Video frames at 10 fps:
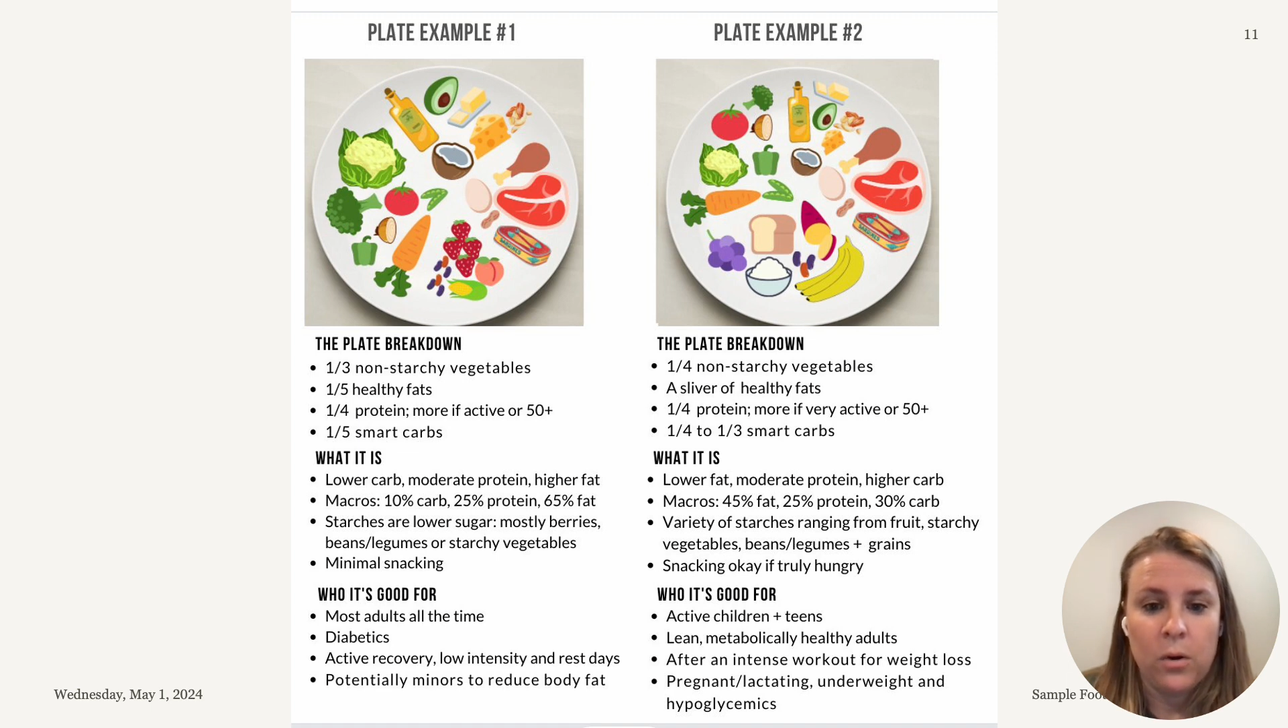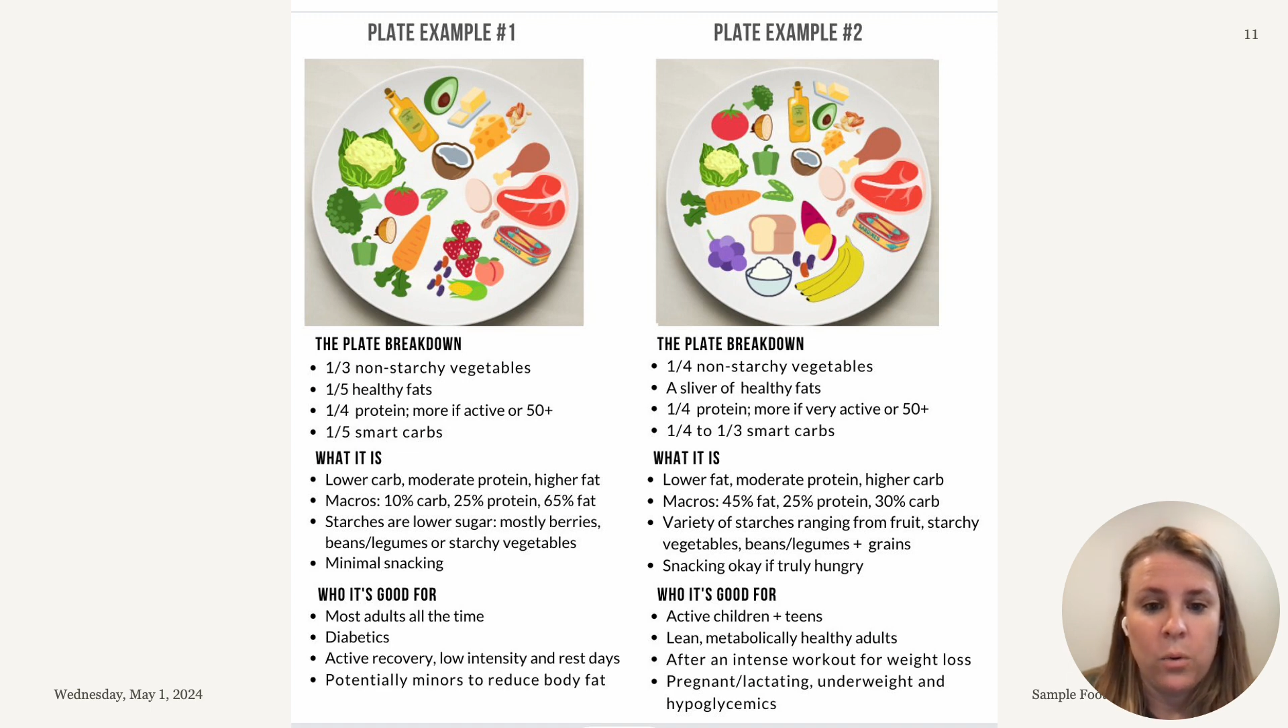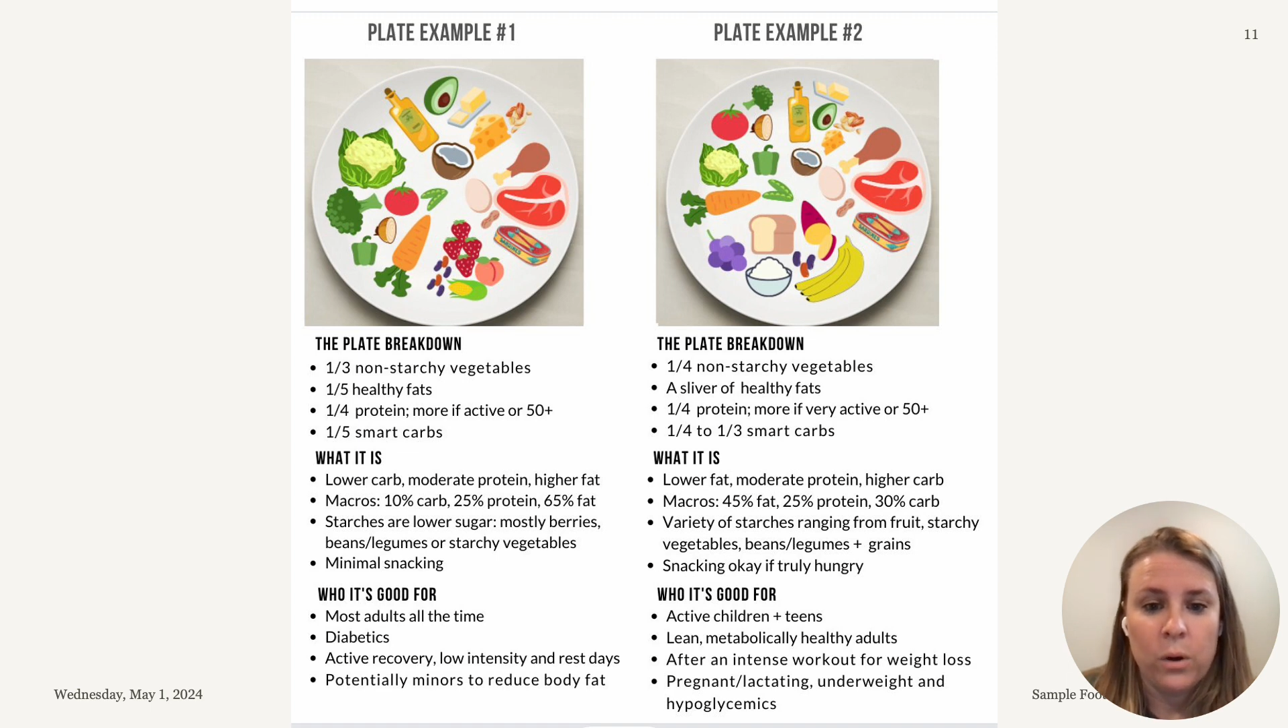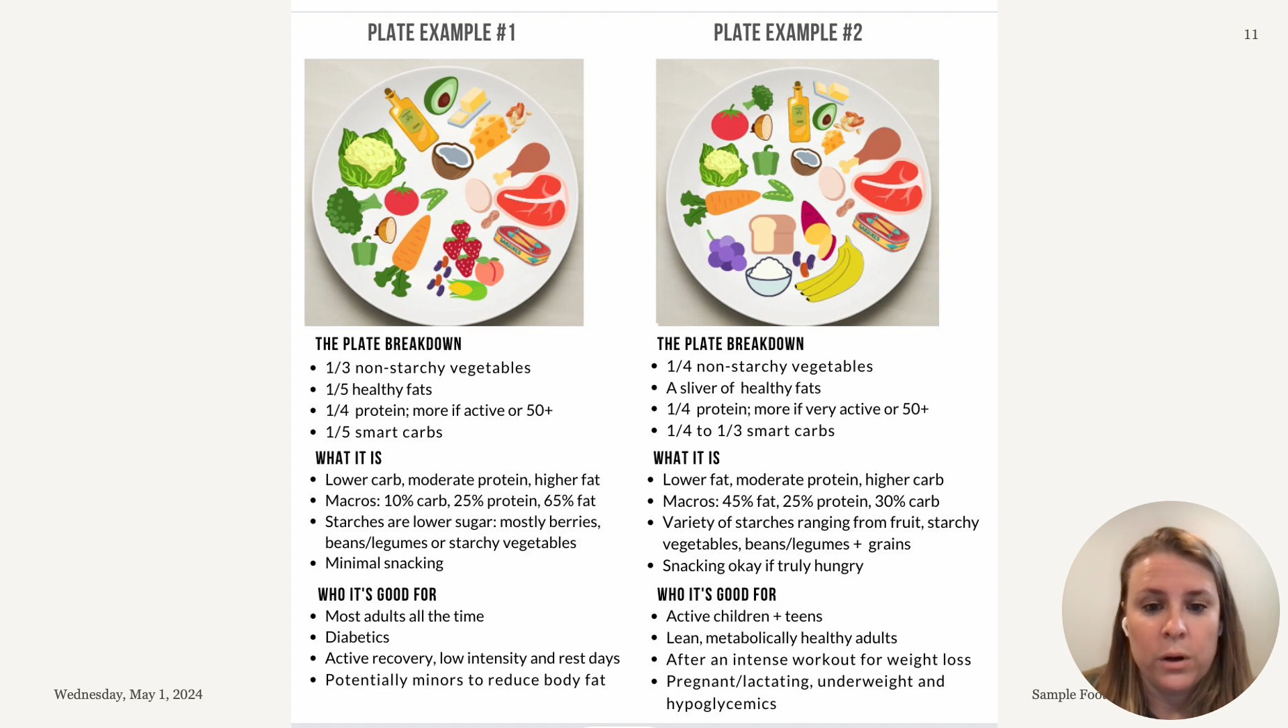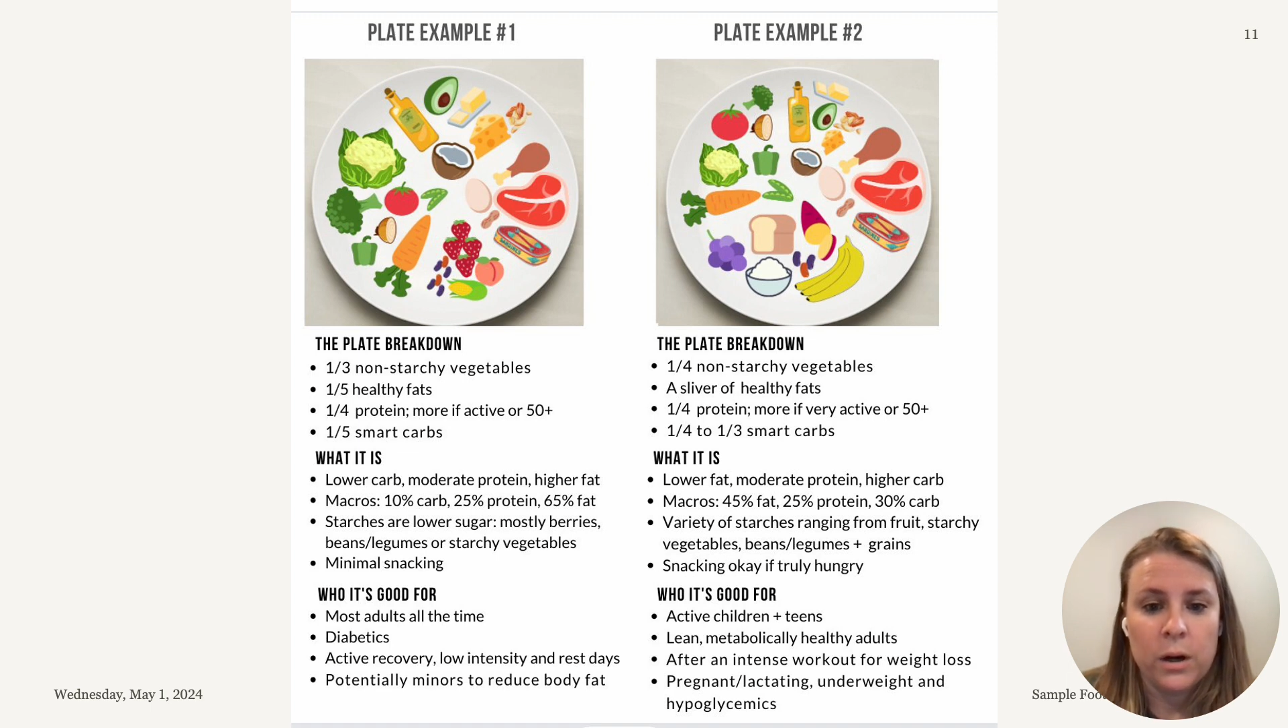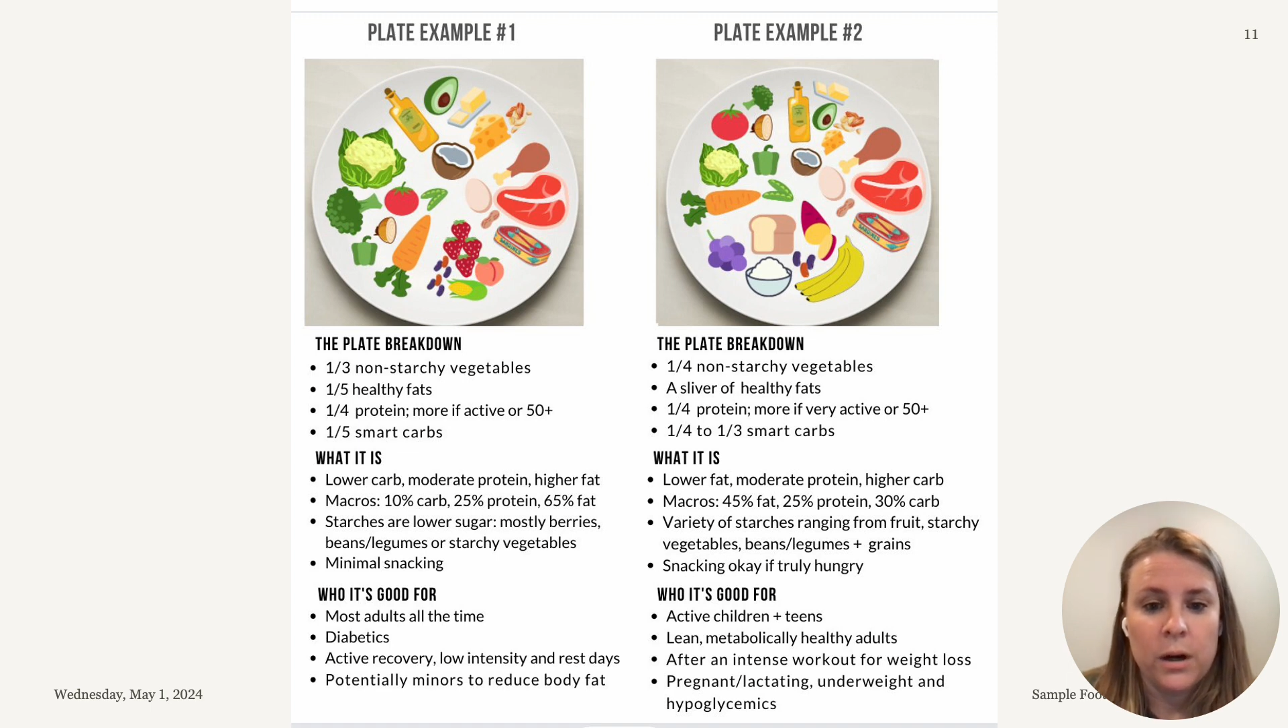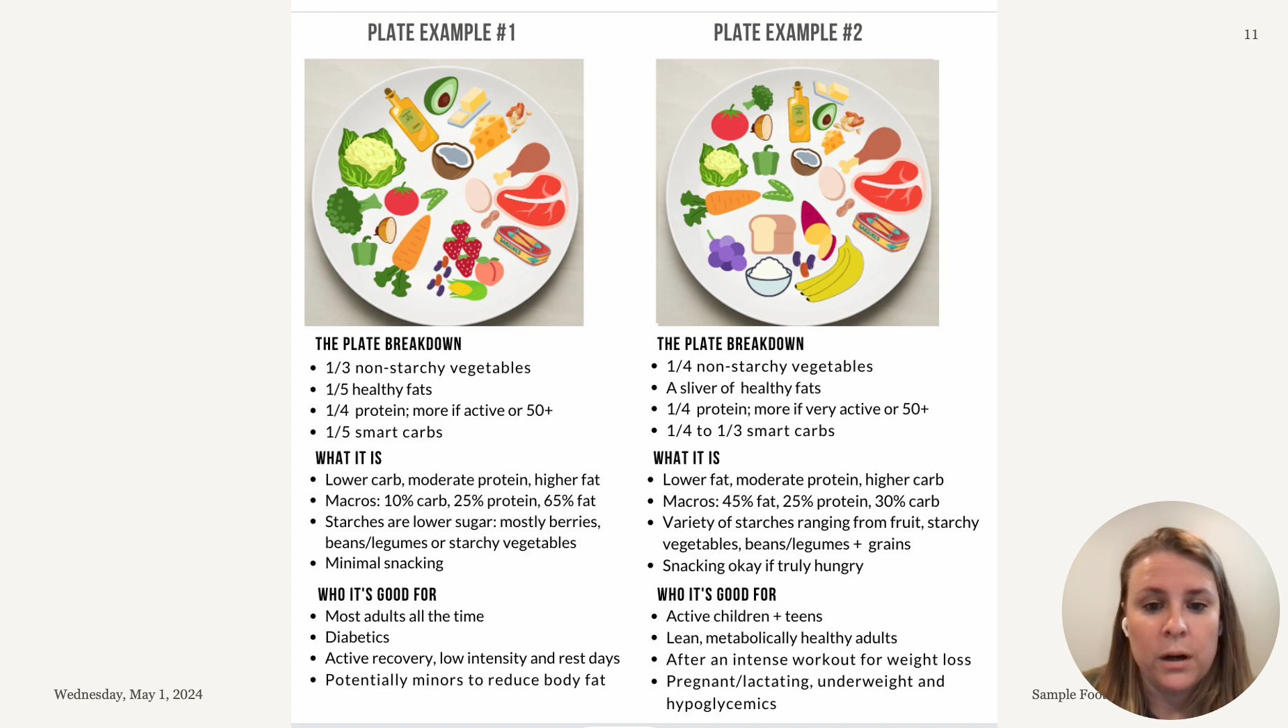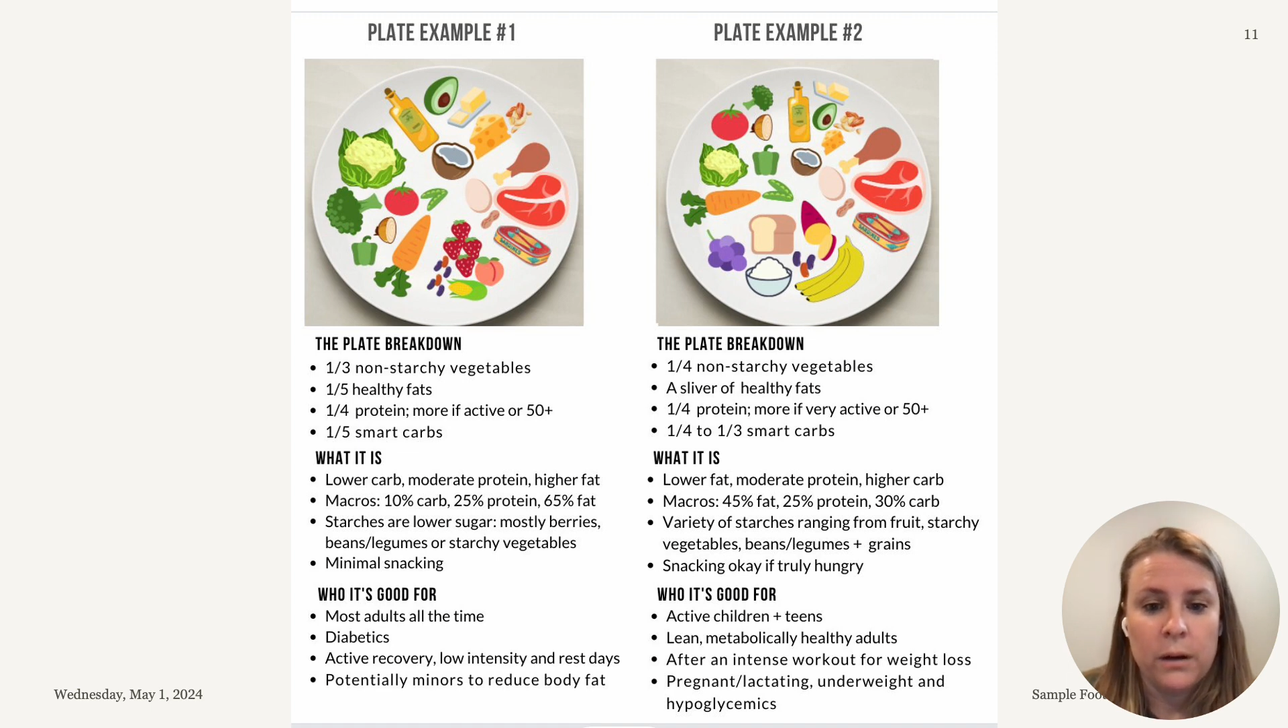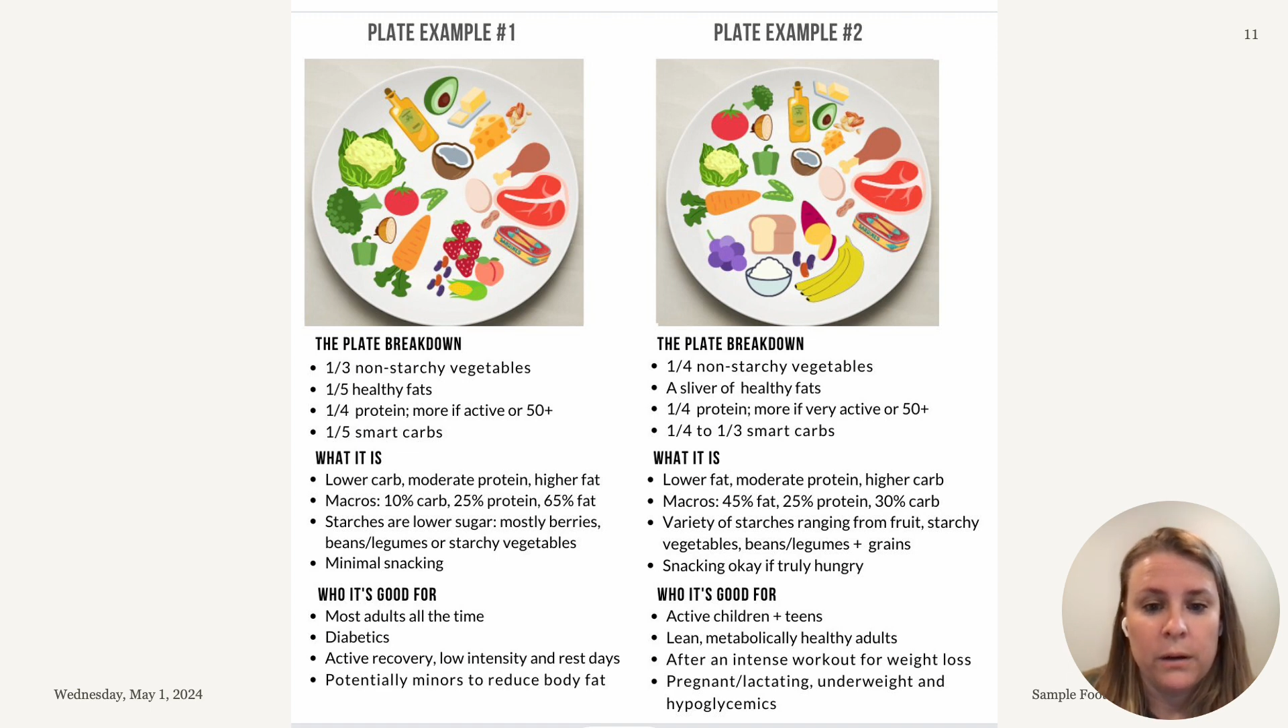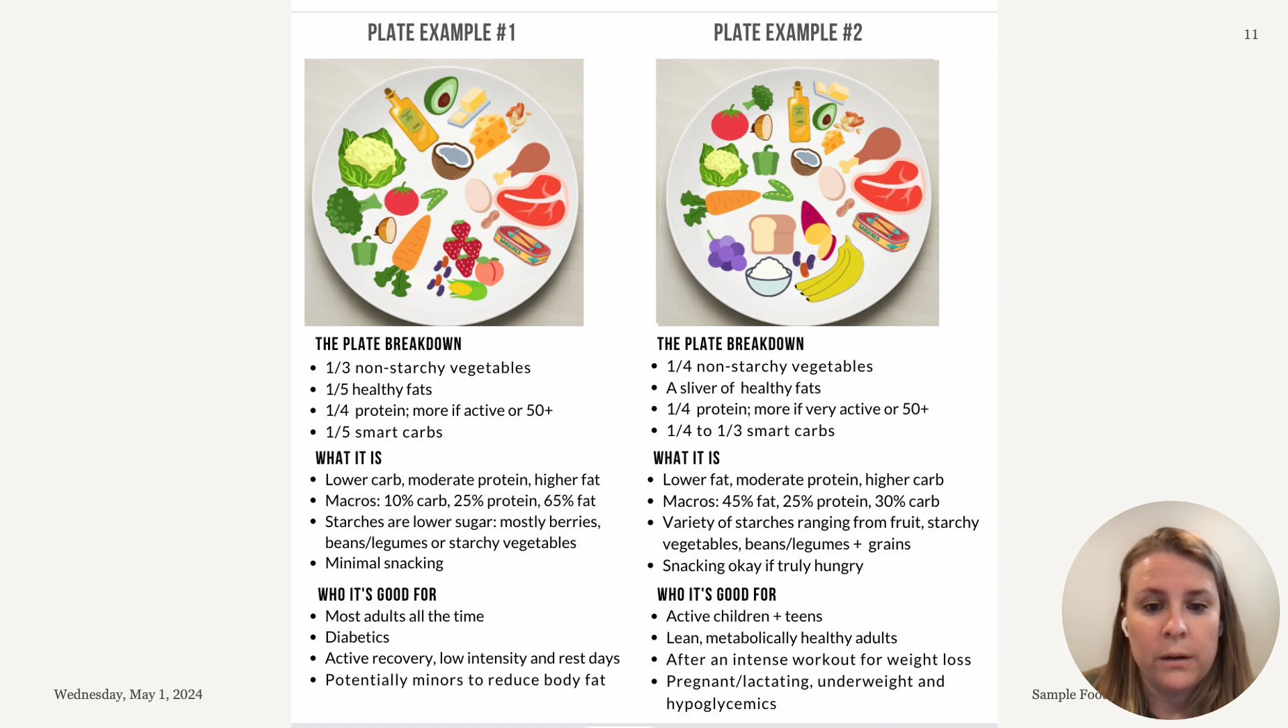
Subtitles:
quarter